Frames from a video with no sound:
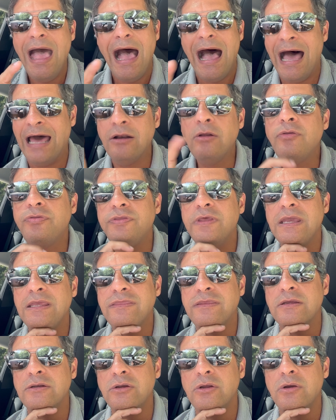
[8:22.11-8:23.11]
I don't
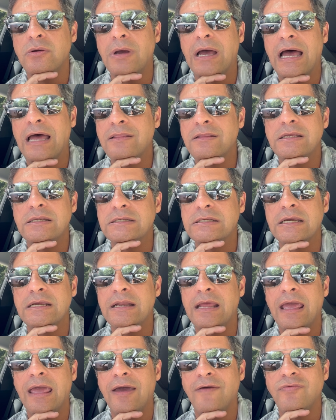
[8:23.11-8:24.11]
think the new Highland's going
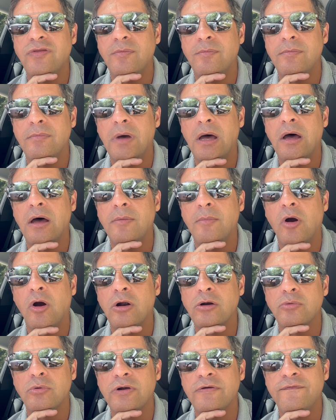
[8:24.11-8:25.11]
to have the
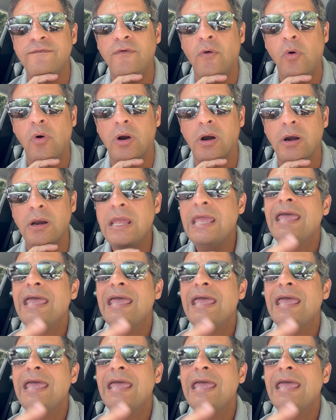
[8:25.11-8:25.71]
hardware for.